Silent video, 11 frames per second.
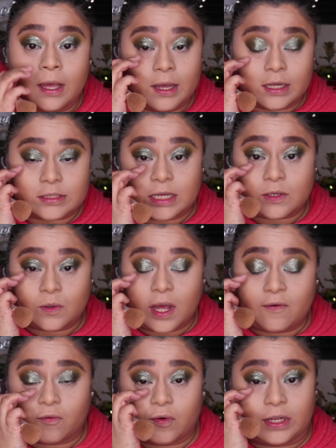because I do
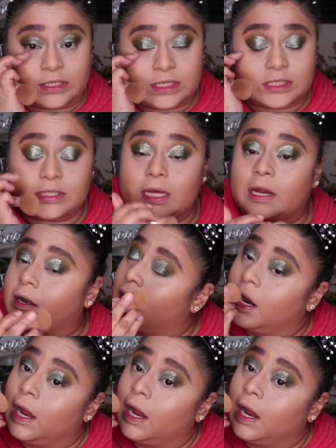have creases there.